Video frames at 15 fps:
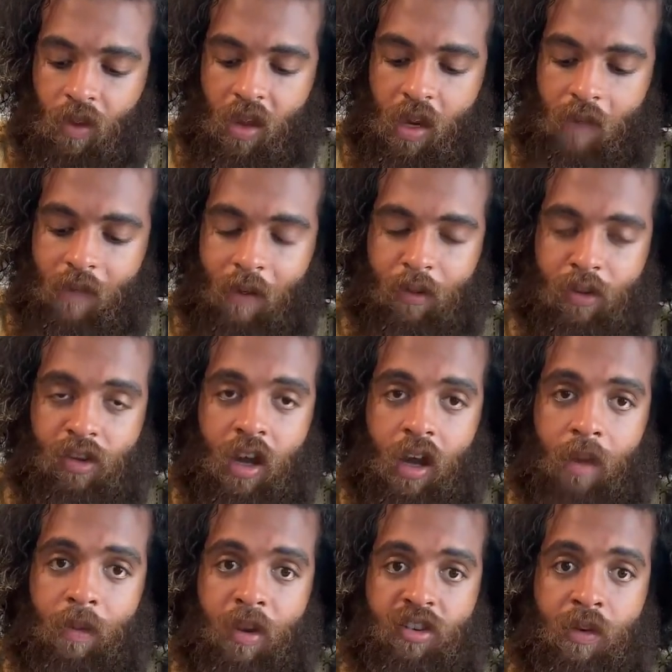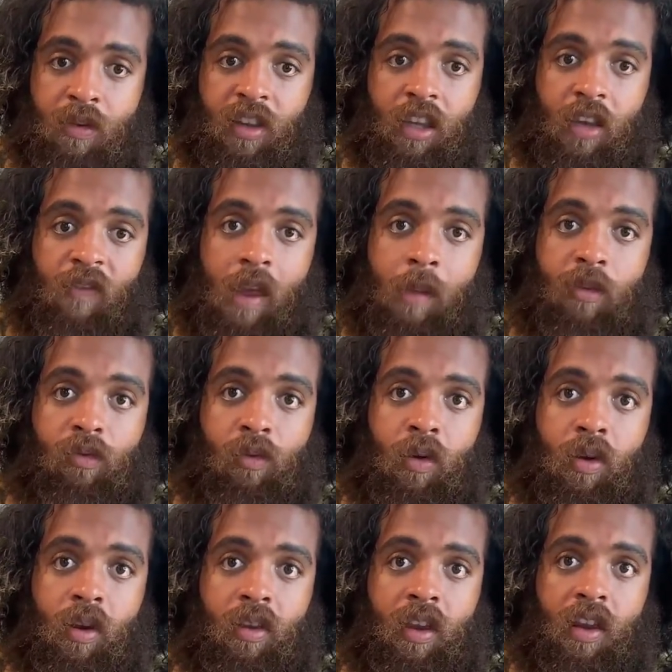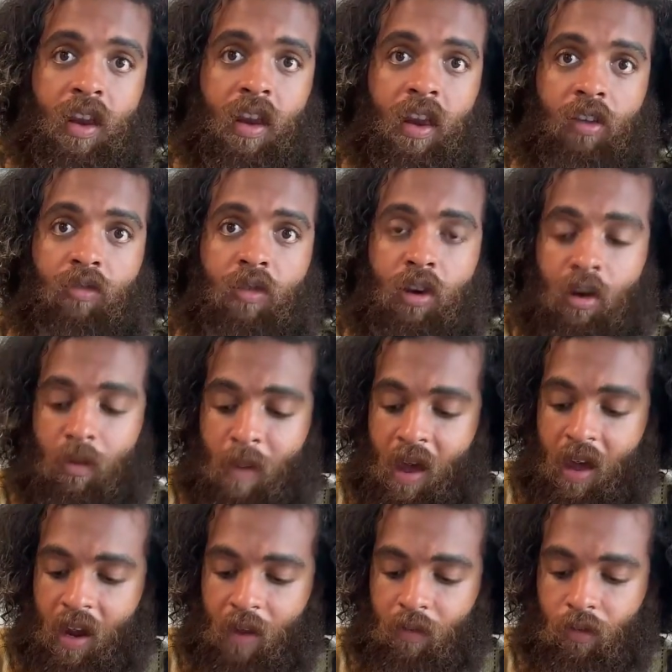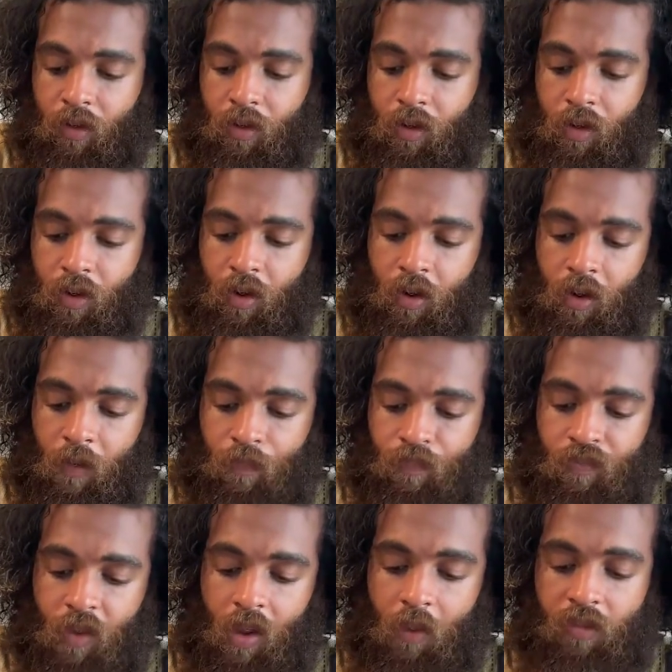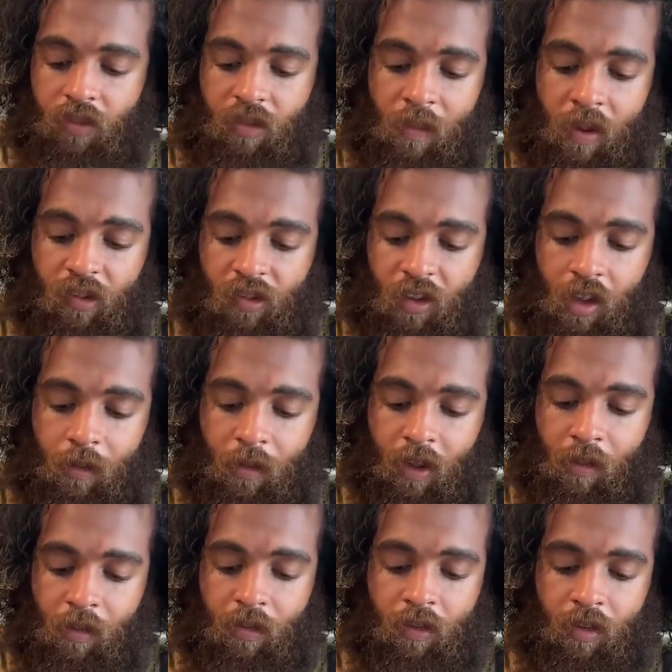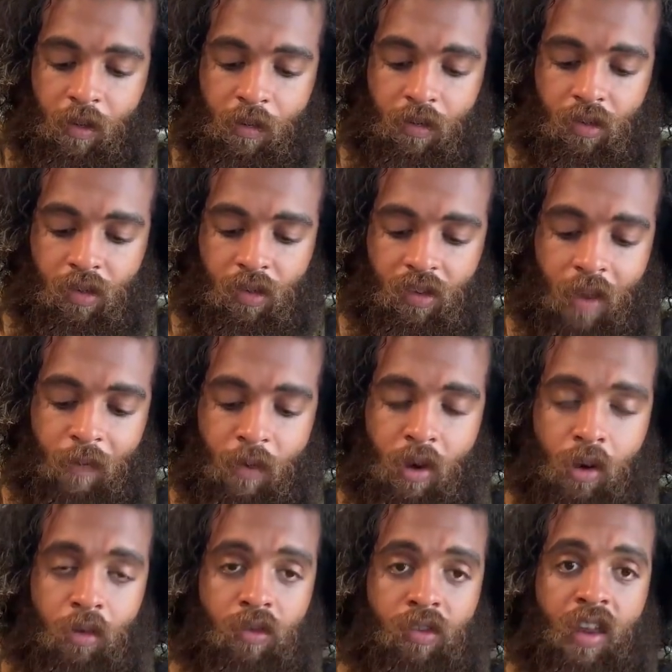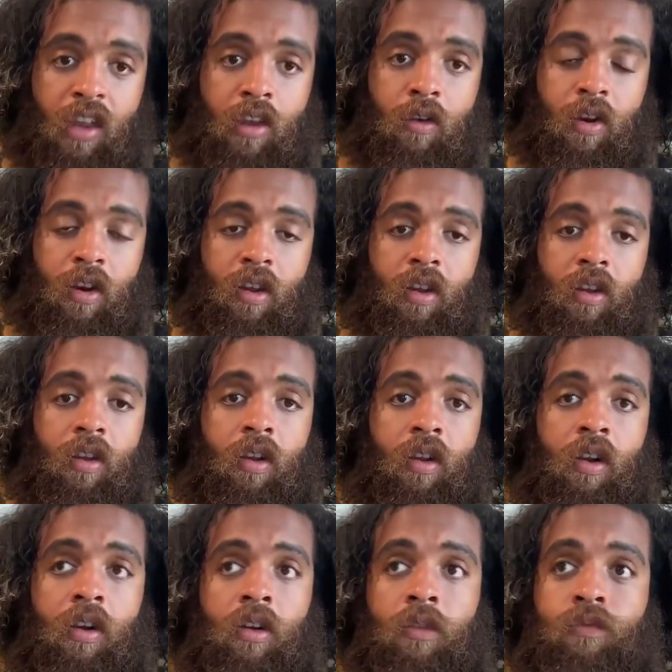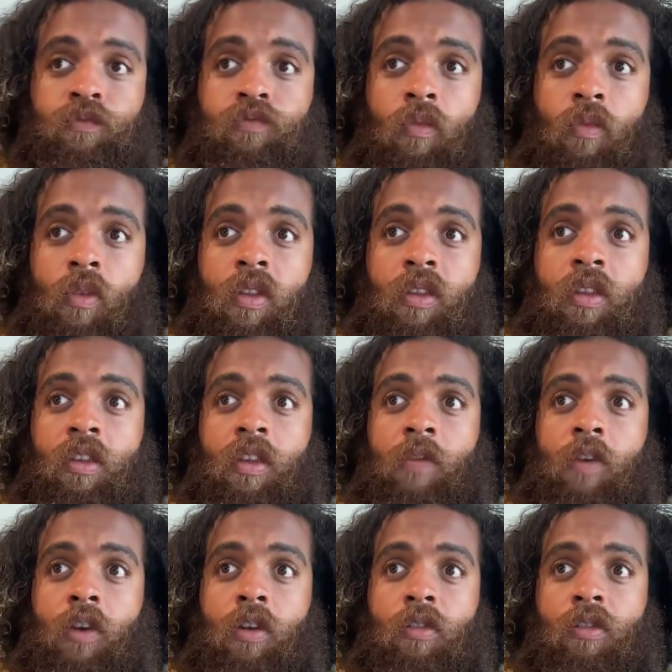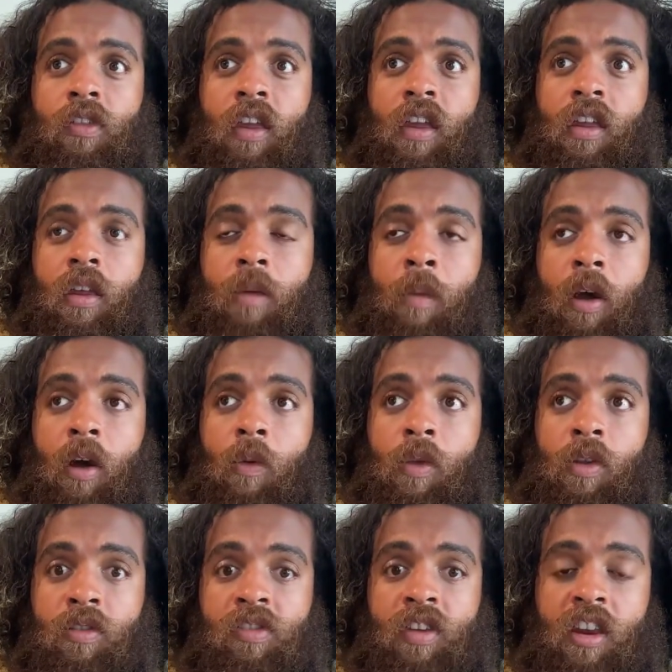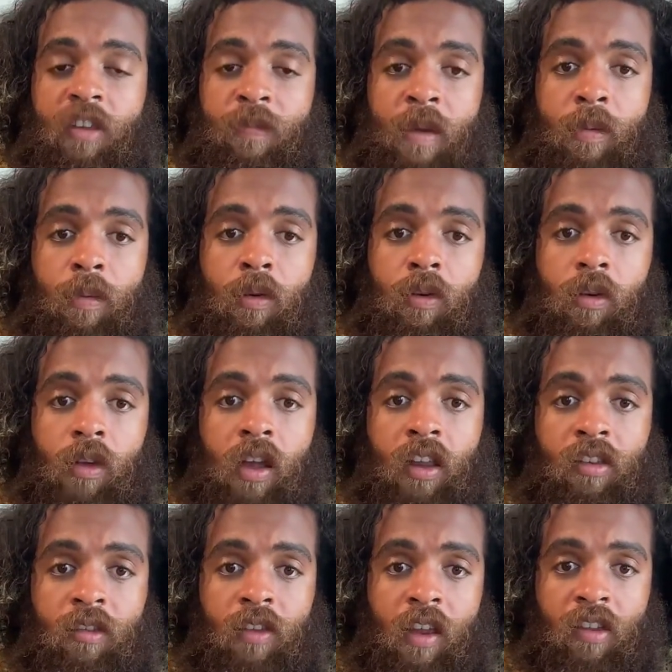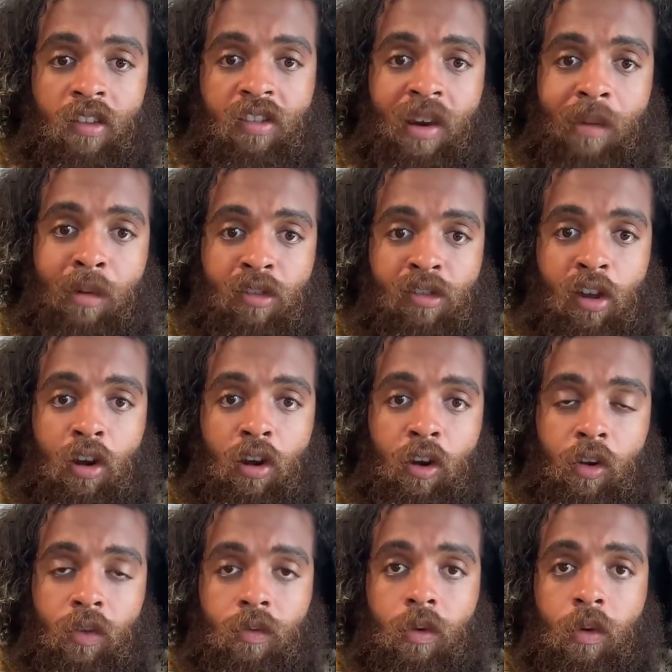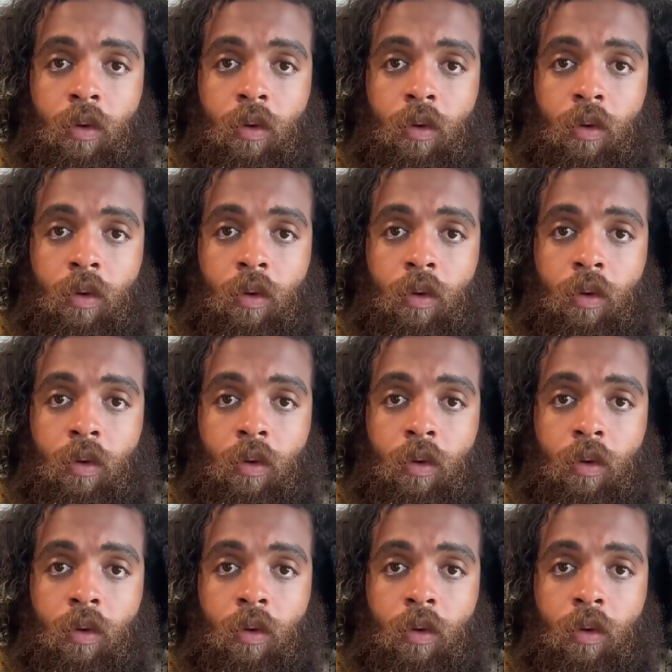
He didn't even have a job, but she was like the famous one, and then he like treated her bad after. It was just messed up. Like it was it was stuff you don't think you're gonna stuff you don't think about when you see these people as like the celebrities they are.